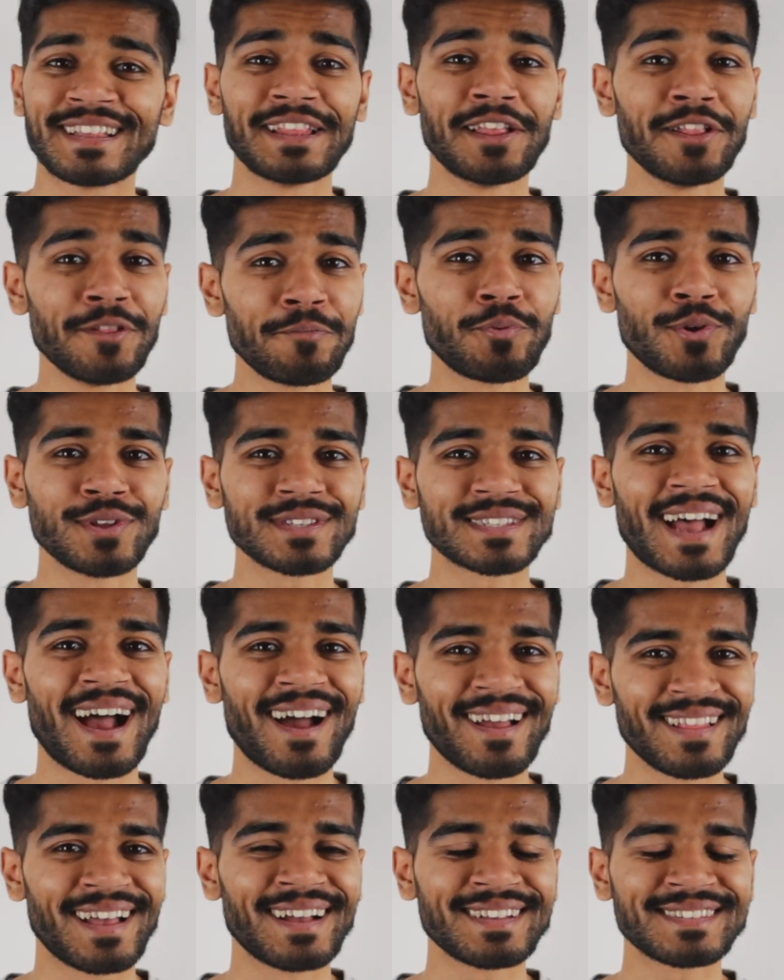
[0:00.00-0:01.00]
The little prince
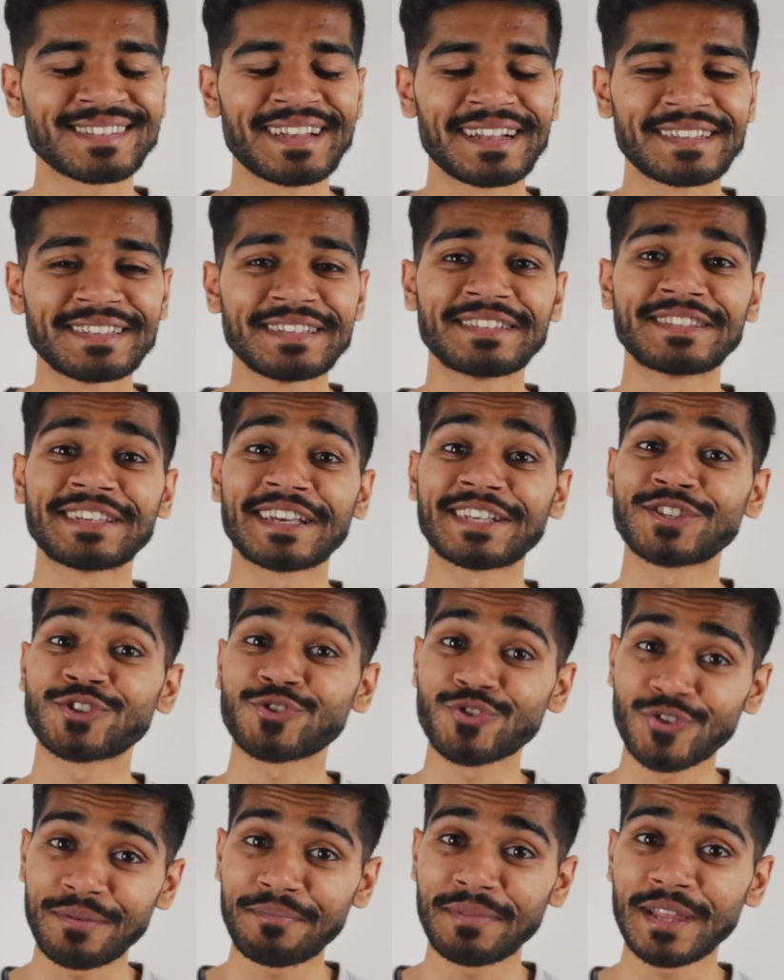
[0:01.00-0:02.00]
highlights that it's
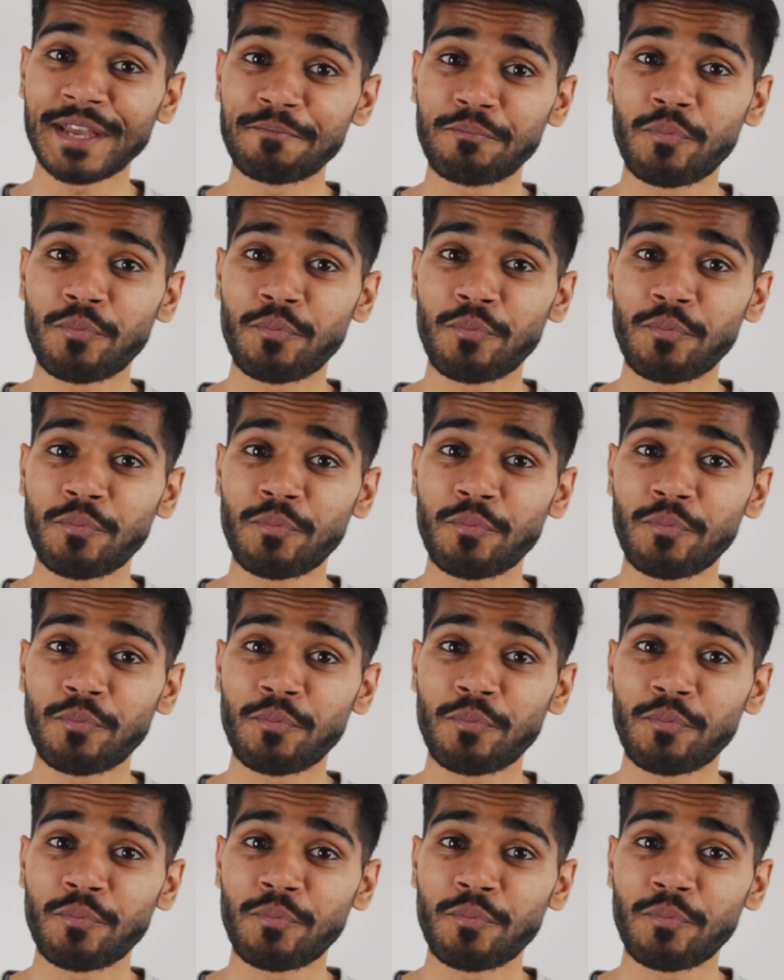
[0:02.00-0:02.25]
extremely